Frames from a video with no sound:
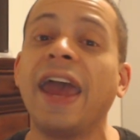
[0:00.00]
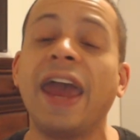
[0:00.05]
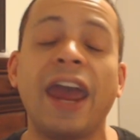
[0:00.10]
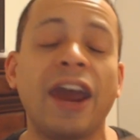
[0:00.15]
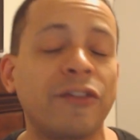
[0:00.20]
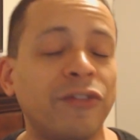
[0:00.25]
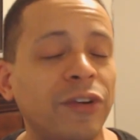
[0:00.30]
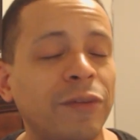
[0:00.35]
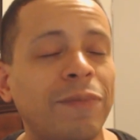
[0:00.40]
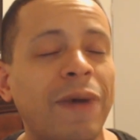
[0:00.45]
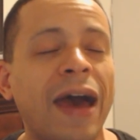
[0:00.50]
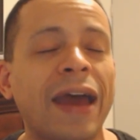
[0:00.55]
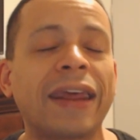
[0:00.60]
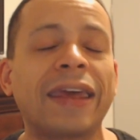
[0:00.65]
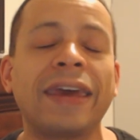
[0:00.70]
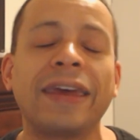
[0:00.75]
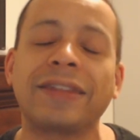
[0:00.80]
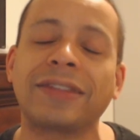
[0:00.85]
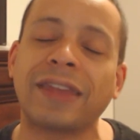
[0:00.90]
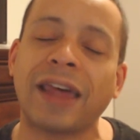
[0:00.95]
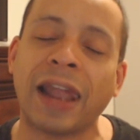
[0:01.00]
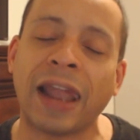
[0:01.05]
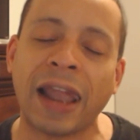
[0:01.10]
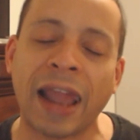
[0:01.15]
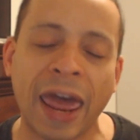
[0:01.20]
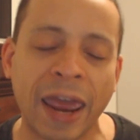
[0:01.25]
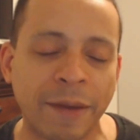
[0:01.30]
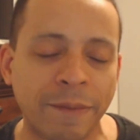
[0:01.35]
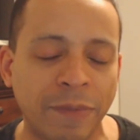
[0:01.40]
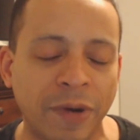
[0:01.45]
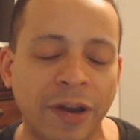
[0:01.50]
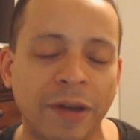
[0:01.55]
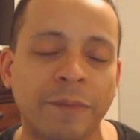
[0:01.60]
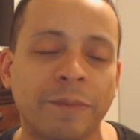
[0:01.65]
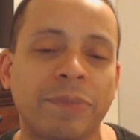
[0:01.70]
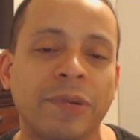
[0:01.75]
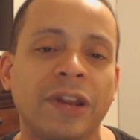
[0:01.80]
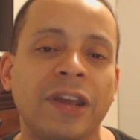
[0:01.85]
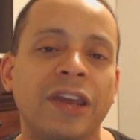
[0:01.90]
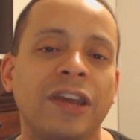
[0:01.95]
Everybody hit the like
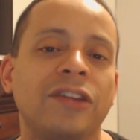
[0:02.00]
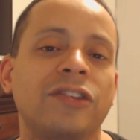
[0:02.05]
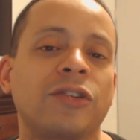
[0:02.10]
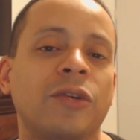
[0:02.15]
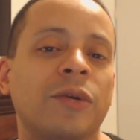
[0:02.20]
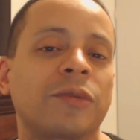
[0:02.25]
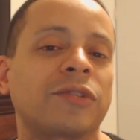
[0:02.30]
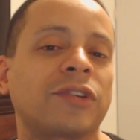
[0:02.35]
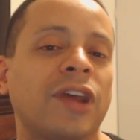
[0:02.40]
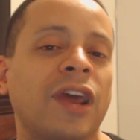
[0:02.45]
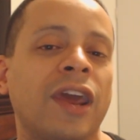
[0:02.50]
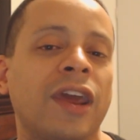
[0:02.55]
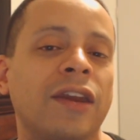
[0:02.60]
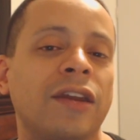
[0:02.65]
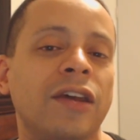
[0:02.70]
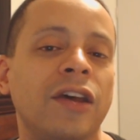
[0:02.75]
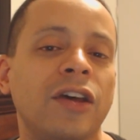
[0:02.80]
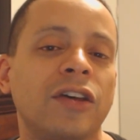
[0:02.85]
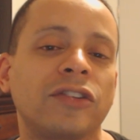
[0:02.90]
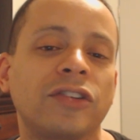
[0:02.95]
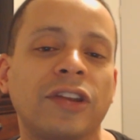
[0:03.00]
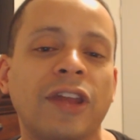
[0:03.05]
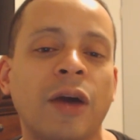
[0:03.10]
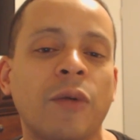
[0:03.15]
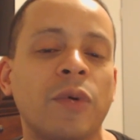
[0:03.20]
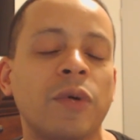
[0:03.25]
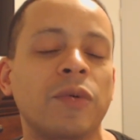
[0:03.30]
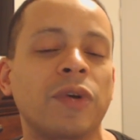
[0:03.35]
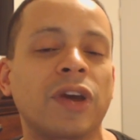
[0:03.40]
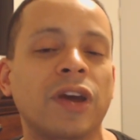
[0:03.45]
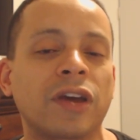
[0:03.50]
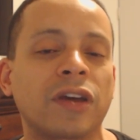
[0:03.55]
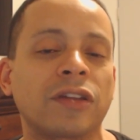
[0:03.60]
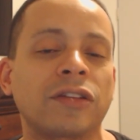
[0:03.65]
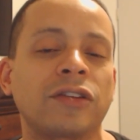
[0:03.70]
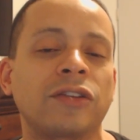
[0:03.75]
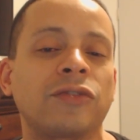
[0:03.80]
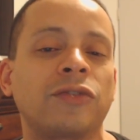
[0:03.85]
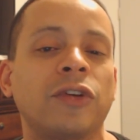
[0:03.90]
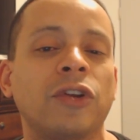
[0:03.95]
button, please. You know what I'm saying? So that way we can
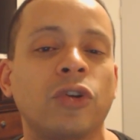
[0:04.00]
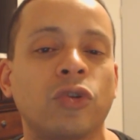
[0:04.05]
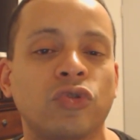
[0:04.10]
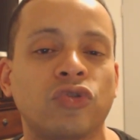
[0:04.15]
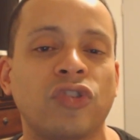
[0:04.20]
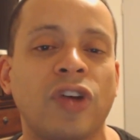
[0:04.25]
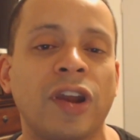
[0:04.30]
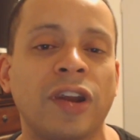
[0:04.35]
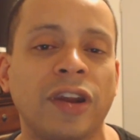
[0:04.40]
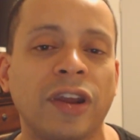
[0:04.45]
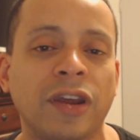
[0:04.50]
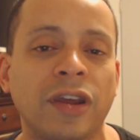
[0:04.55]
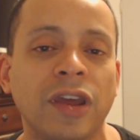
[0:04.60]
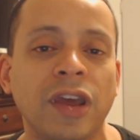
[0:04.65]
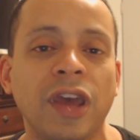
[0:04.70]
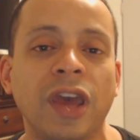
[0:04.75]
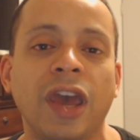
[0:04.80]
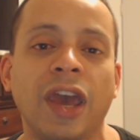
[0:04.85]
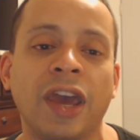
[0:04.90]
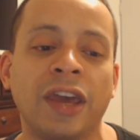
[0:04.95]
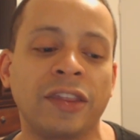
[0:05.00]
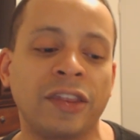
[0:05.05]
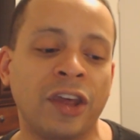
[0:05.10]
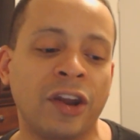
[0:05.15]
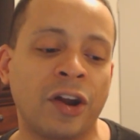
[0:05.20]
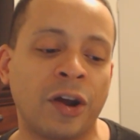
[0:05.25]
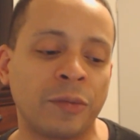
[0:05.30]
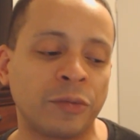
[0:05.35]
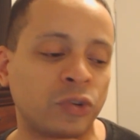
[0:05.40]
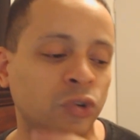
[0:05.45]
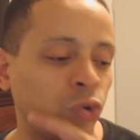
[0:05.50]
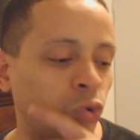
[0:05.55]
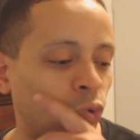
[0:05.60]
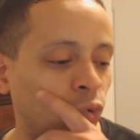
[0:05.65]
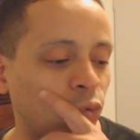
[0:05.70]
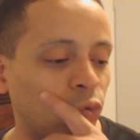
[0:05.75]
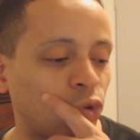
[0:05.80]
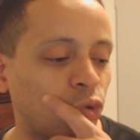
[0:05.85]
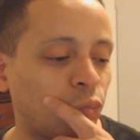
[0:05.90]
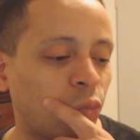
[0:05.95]
get this video trending. And then
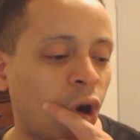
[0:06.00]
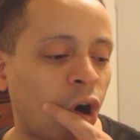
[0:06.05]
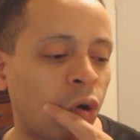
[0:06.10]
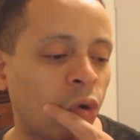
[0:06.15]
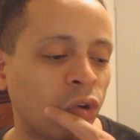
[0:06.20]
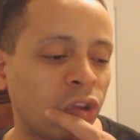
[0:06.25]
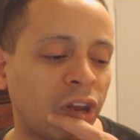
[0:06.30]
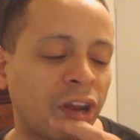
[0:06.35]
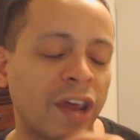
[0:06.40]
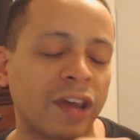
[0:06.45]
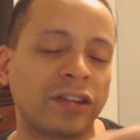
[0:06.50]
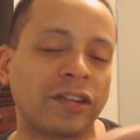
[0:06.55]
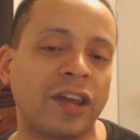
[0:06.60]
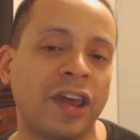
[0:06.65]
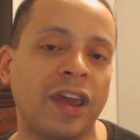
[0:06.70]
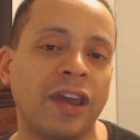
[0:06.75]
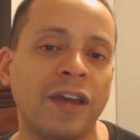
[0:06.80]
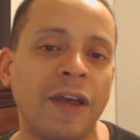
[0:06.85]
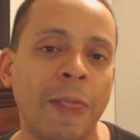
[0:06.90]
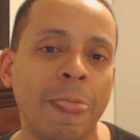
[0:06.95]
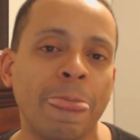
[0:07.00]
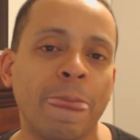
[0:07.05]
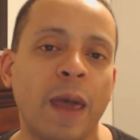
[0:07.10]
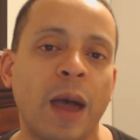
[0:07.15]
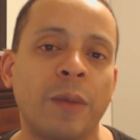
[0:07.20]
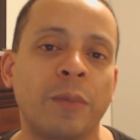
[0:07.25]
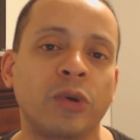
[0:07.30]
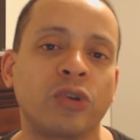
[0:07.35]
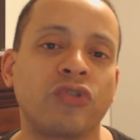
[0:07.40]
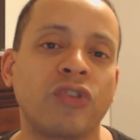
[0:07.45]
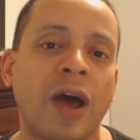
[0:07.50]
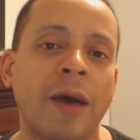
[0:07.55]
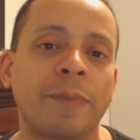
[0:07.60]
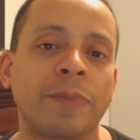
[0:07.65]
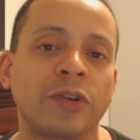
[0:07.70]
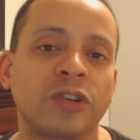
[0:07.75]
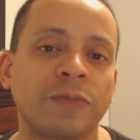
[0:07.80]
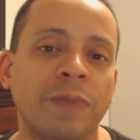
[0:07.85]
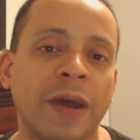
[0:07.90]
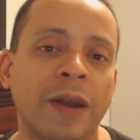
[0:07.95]
soon, tomorrow, the next day, I'm going to
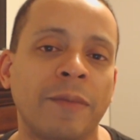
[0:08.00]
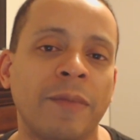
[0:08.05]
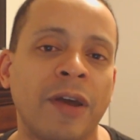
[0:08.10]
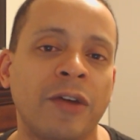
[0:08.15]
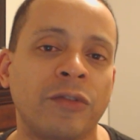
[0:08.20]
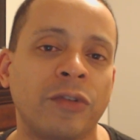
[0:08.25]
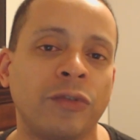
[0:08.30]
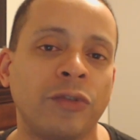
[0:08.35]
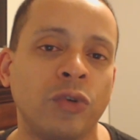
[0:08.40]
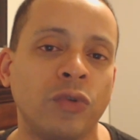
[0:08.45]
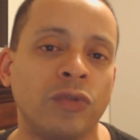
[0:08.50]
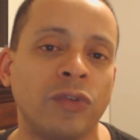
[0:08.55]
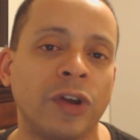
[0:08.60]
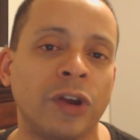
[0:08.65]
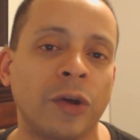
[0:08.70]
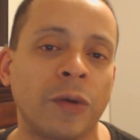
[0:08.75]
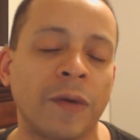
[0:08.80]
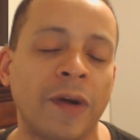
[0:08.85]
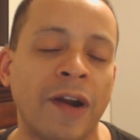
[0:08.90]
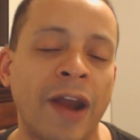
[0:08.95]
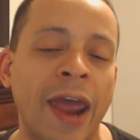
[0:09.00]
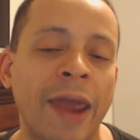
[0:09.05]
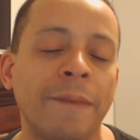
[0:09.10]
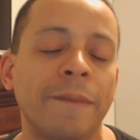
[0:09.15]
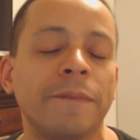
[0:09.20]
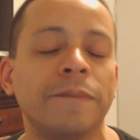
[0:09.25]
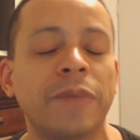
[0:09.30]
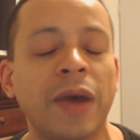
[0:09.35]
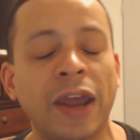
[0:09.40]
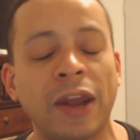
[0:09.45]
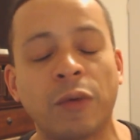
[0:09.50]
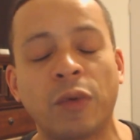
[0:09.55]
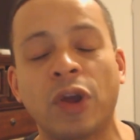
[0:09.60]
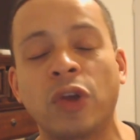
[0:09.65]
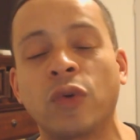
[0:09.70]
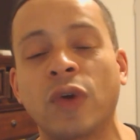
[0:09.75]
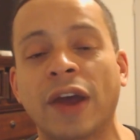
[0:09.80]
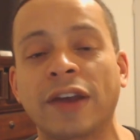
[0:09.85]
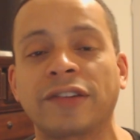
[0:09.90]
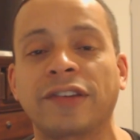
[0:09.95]
drop a Spider-Man review video. All right? But
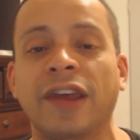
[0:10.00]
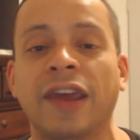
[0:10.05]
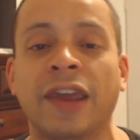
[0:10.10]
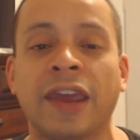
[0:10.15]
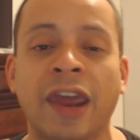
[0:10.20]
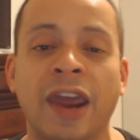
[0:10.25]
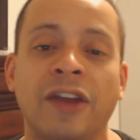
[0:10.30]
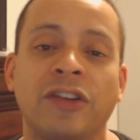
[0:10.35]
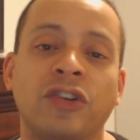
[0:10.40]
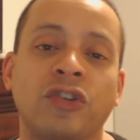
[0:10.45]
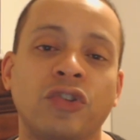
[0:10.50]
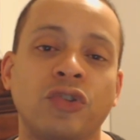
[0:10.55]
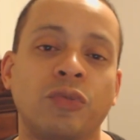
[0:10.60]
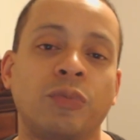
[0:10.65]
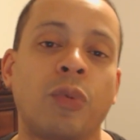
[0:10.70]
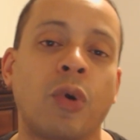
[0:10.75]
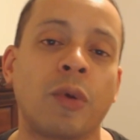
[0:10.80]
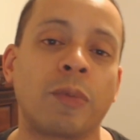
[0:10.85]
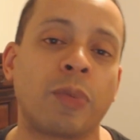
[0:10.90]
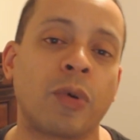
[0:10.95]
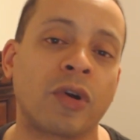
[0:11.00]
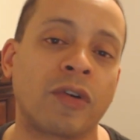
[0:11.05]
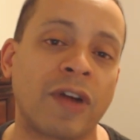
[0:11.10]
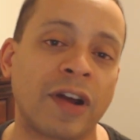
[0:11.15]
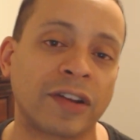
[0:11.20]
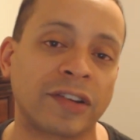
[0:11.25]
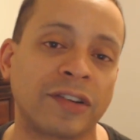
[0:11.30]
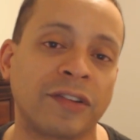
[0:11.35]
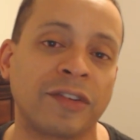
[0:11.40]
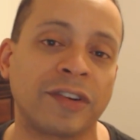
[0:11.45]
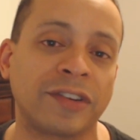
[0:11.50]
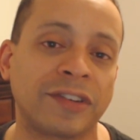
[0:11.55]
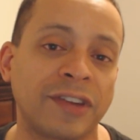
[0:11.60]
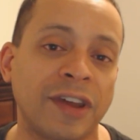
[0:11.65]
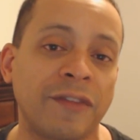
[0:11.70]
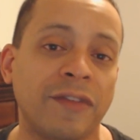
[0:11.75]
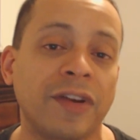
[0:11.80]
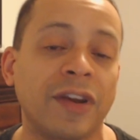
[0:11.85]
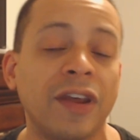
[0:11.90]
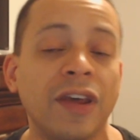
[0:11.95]
anyway, you guys take care. This is your boy,
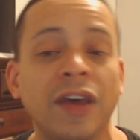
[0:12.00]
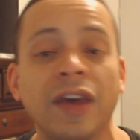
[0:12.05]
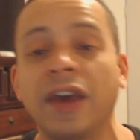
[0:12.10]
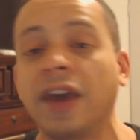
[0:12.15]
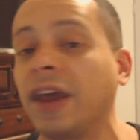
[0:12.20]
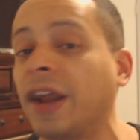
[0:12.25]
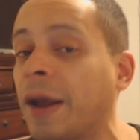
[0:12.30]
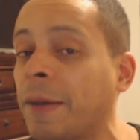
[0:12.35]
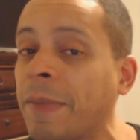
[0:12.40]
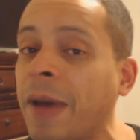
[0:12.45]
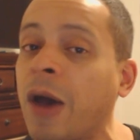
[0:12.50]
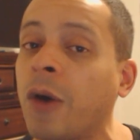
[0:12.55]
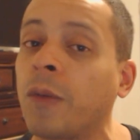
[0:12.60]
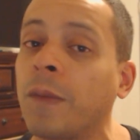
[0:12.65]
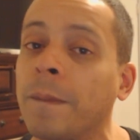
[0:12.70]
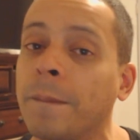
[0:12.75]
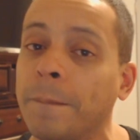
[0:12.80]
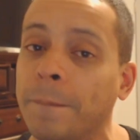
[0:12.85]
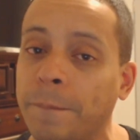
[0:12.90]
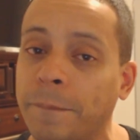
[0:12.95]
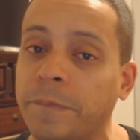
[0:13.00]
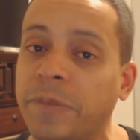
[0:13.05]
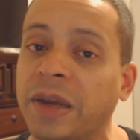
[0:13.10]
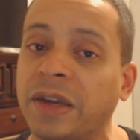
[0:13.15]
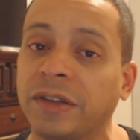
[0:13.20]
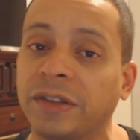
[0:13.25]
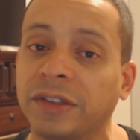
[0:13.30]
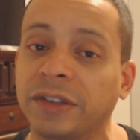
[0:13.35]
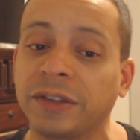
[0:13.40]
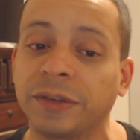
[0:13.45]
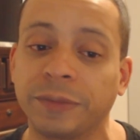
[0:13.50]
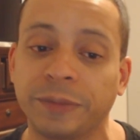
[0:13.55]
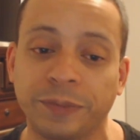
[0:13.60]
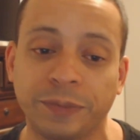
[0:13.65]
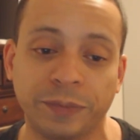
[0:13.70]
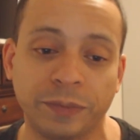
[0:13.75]
PorterRock77, and I'm out. Peace.